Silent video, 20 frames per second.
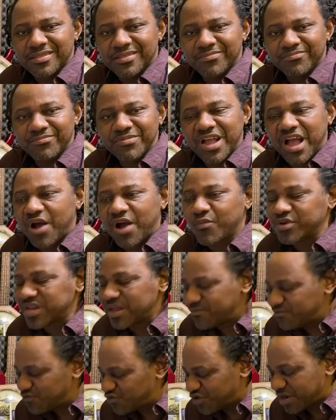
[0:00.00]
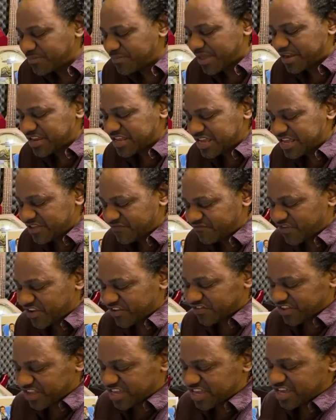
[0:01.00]
Because when them know them that they
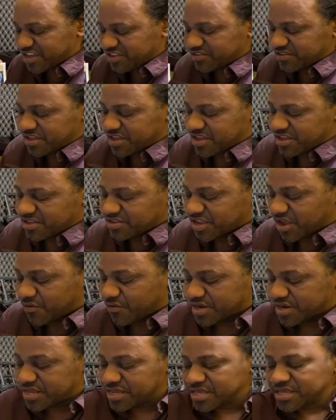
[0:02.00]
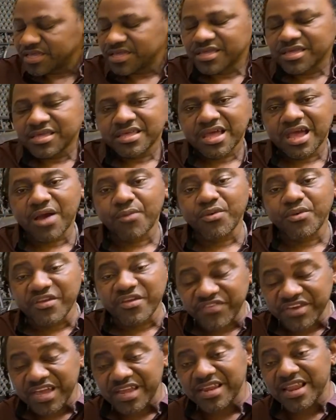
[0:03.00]
investigate thoroughly. And when you
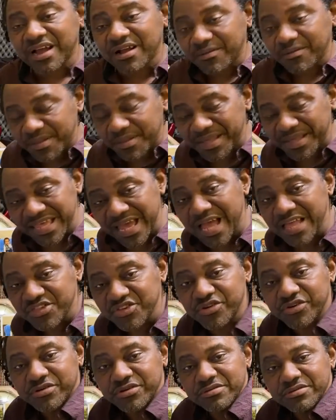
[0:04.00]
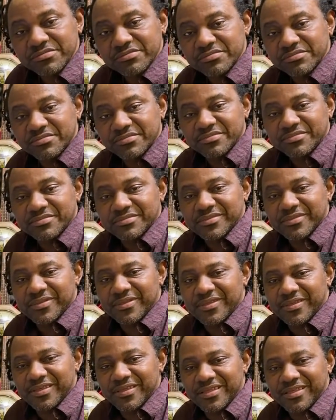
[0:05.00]
forget locked up, them a charge you.
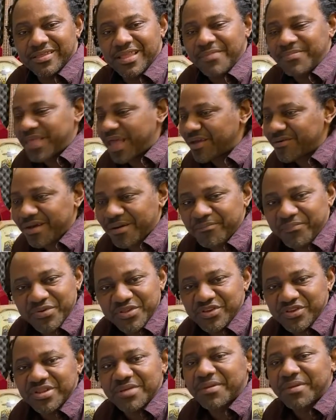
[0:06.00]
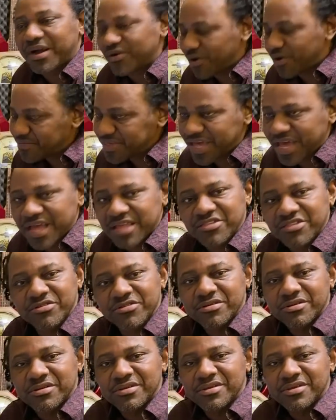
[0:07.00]
Them not ramp for you, They a come charge you.
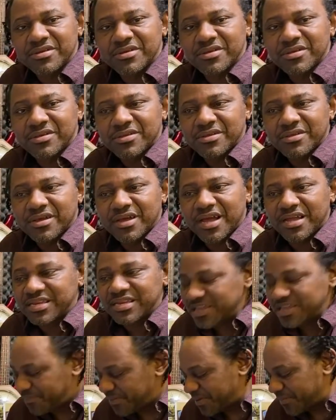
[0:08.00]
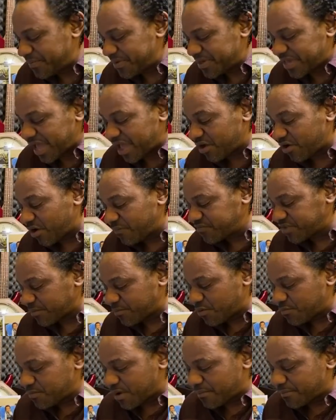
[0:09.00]
And DPP can come to
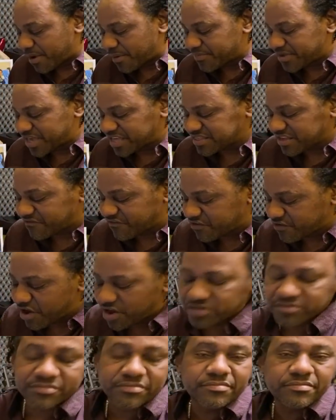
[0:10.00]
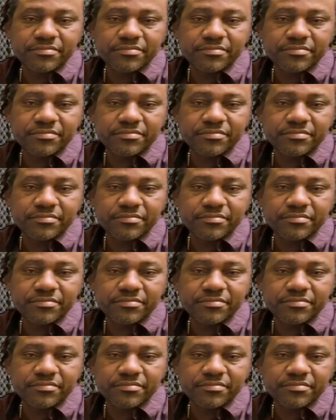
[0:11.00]
boom bam bam case of a run.